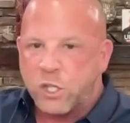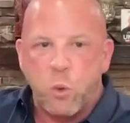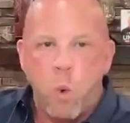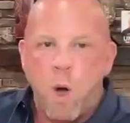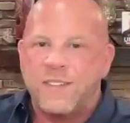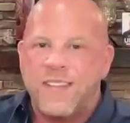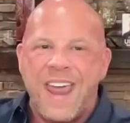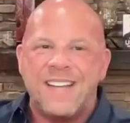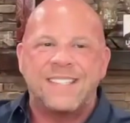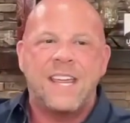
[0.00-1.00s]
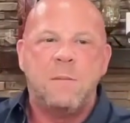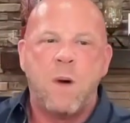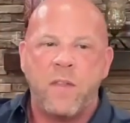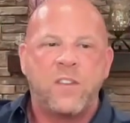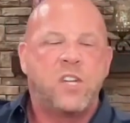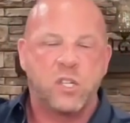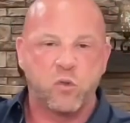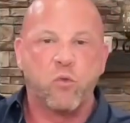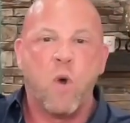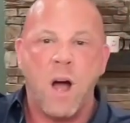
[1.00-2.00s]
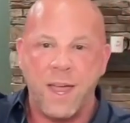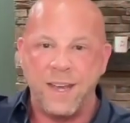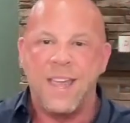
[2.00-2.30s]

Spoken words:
12 to 18 month just run.